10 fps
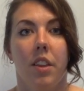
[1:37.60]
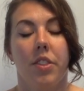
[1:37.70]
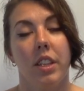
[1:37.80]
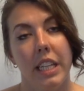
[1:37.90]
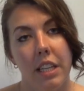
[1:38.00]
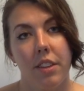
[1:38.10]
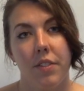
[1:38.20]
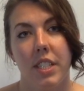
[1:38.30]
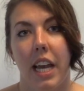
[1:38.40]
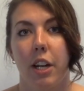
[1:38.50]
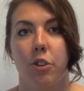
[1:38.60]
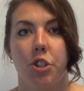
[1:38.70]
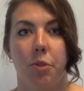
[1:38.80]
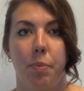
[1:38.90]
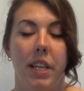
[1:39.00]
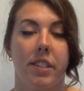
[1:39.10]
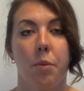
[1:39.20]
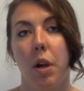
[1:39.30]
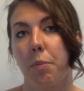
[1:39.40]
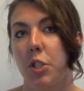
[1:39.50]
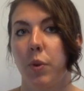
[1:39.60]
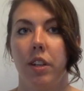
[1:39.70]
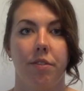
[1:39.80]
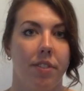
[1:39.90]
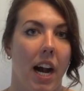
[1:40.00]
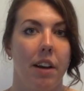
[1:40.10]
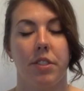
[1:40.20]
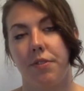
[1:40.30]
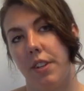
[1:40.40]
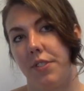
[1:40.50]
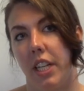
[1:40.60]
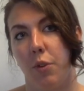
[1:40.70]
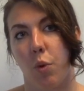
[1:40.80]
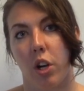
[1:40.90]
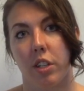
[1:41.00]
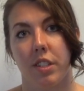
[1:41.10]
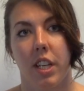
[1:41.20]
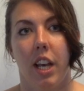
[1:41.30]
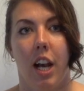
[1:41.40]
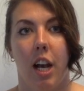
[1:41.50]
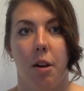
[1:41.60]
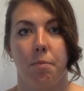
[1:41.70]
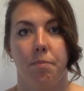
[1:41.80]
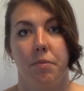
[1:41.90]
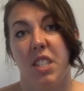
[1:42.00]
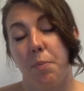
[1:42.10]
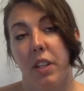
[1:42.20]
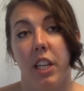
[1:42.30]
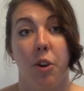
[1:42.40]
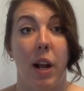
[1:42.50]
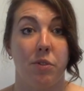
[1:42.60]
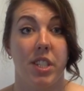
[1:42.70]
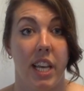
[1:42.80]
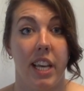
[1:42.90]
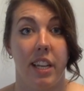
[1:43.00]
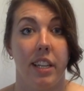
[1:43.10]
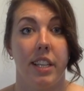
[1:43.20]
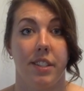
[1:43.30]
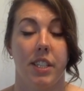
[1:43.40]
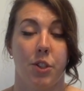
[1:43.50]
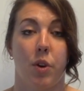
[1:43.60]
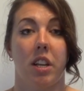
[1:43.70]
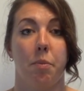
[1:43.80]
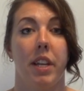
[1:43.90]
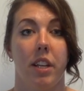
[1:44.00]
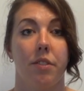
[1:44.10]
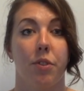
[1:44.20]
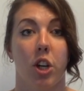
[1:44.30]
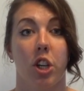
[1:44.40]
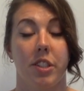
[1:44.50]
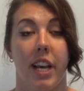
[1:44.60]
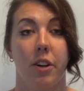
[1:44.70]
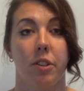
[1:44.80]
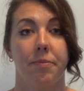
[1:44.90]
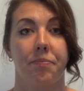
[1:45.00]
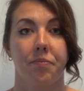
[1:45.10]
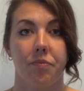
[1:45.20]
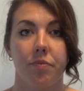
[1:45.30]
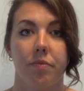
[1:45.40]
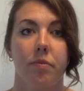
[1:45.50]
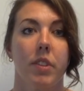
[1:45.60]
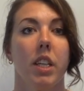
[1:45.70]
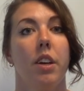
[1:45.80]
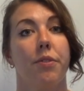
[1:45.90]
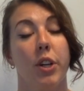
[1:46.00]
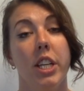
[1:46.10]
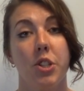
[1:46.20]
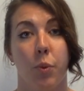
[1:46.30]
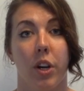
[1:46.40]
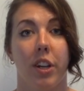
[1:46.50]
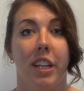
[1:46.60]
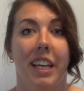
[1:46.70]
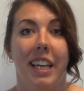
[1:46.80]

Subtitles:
The length of the title should be somewhere between 5 to 15 words. Typically around 10 is recommended for a good title. For each word,